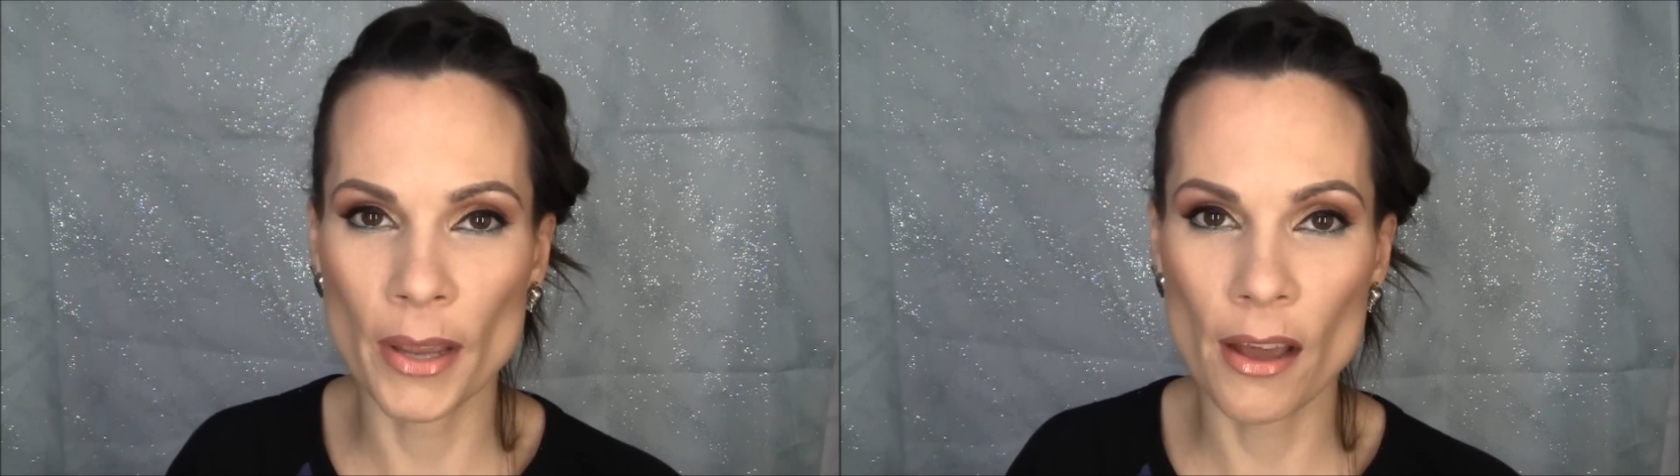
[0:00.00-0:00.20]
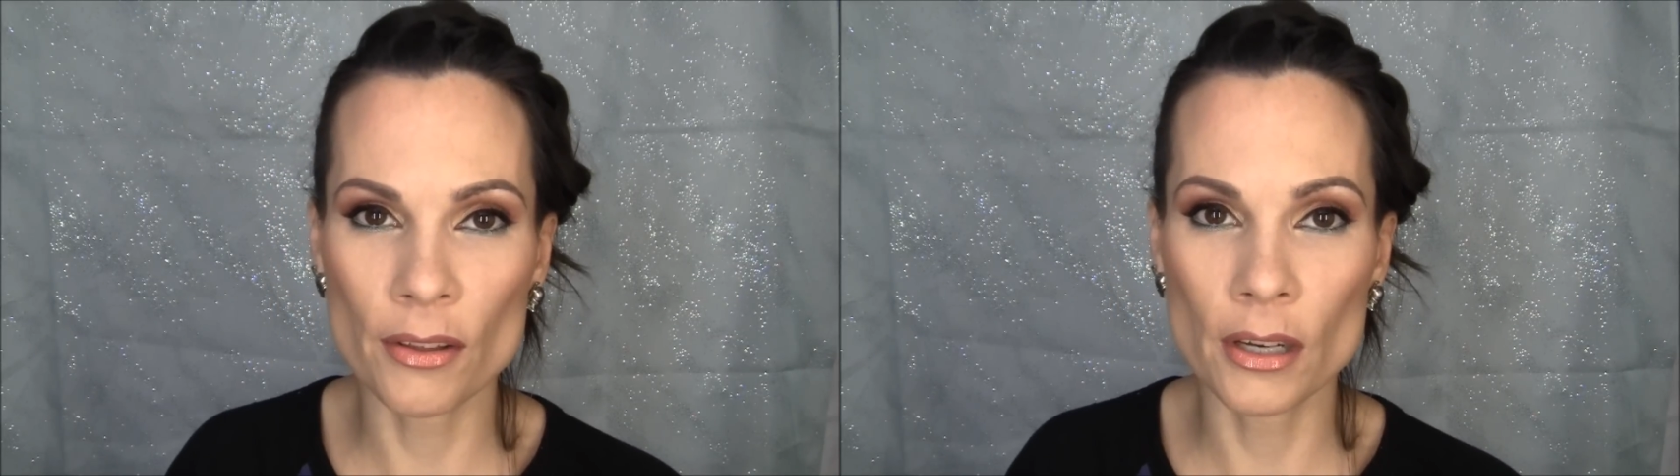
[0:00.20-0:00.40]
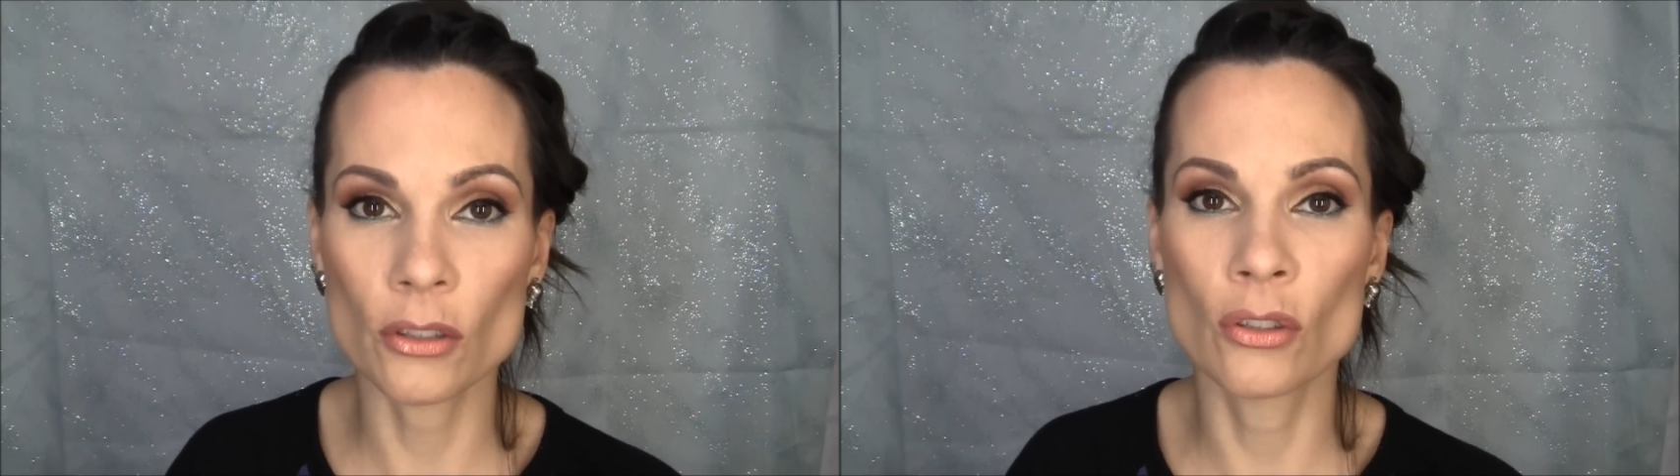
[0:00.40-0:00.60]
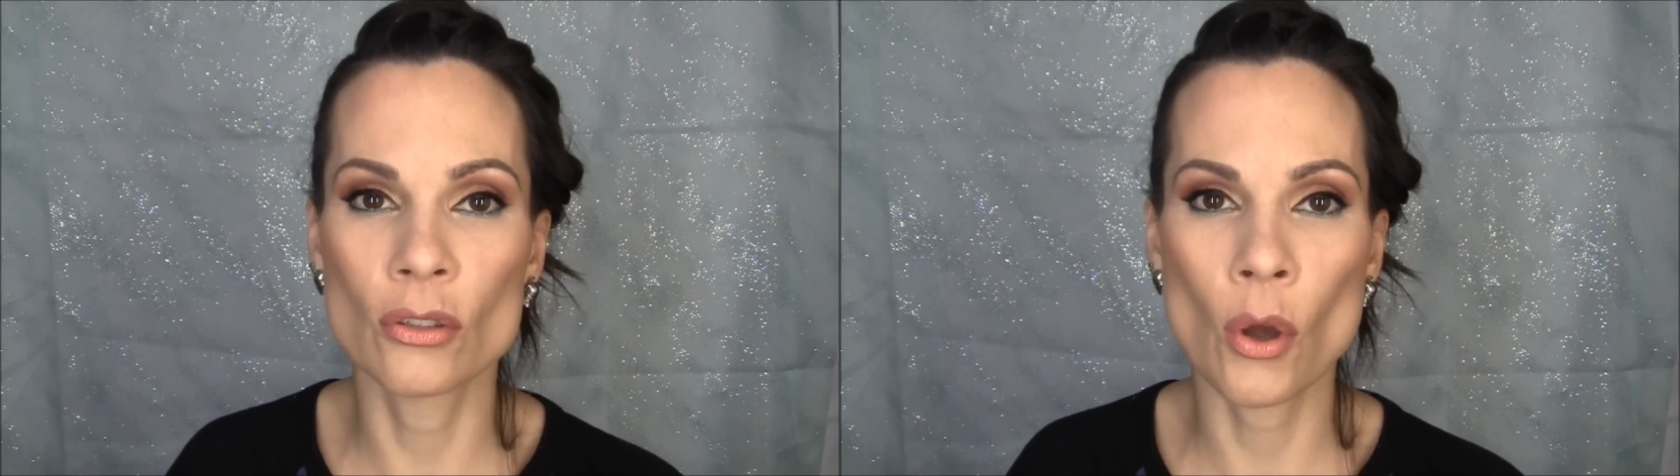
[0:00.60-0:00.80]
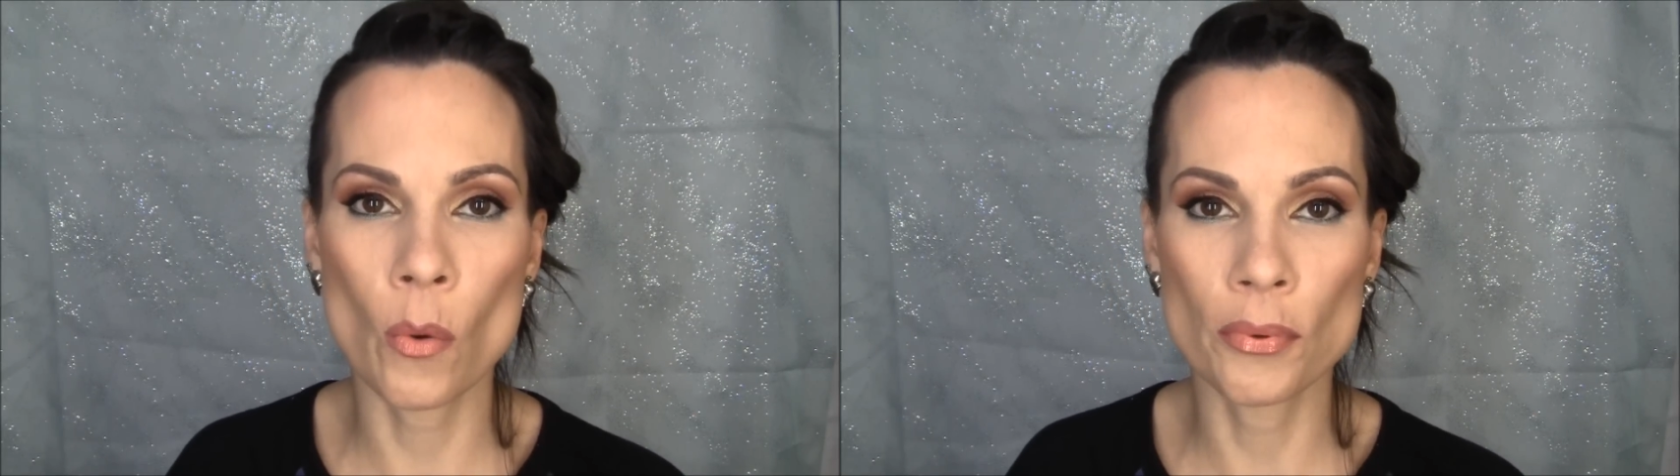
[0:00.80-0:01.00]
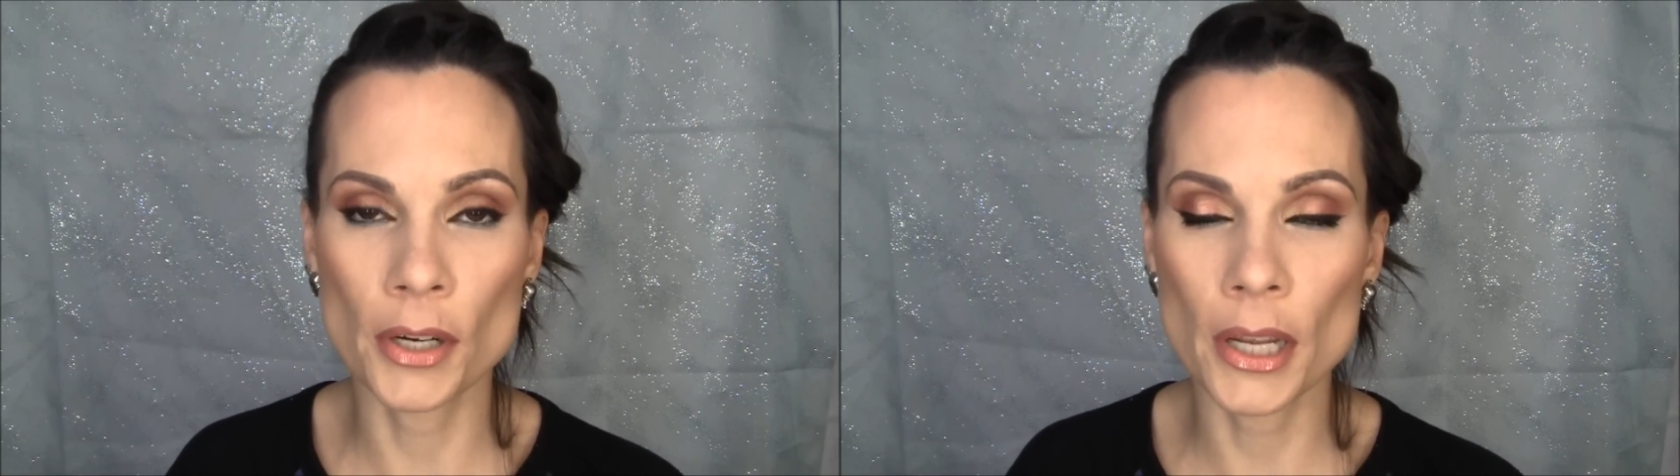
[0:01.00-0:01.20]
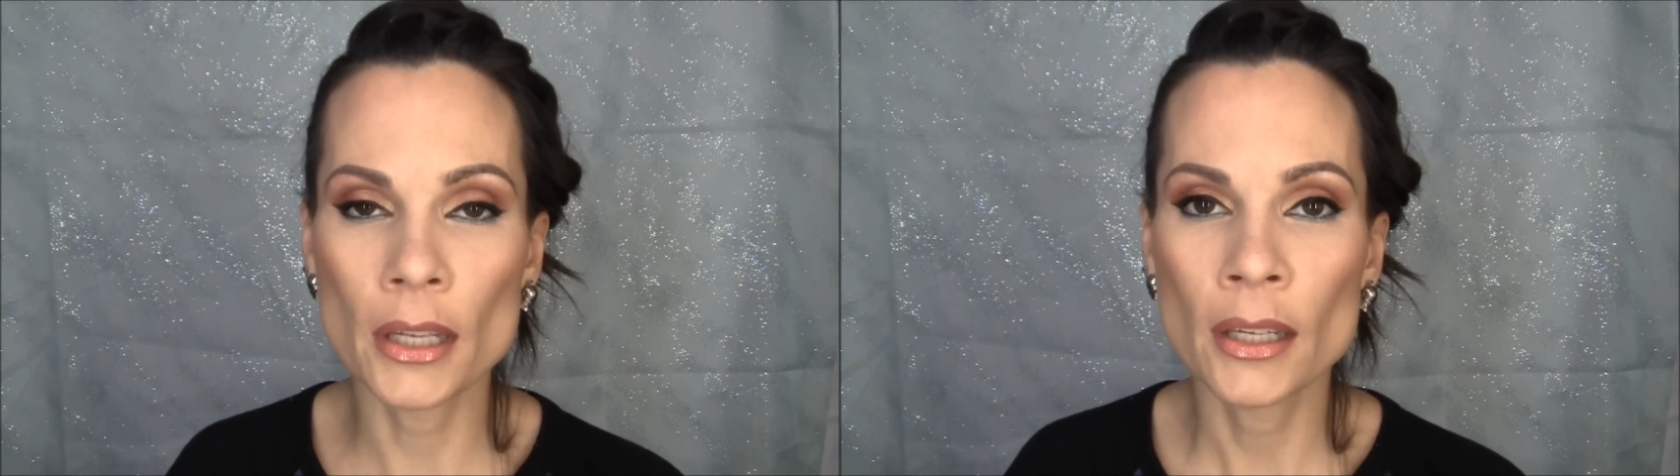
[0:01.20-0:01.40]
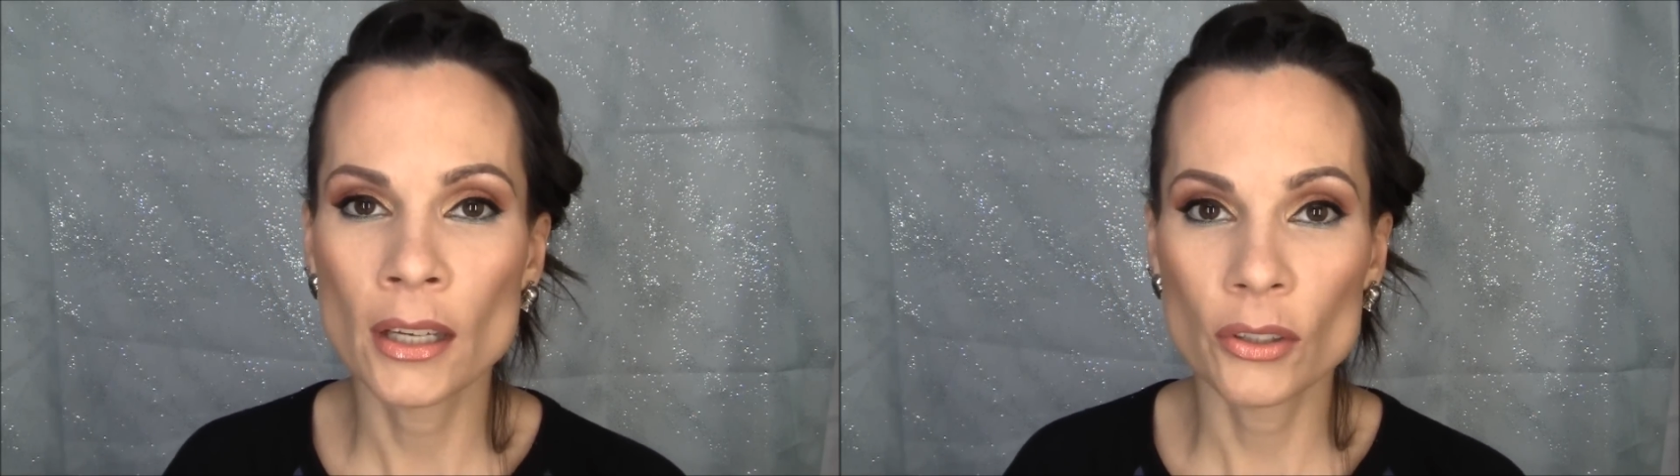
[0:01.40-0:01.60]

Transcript: palette. It's so pretty.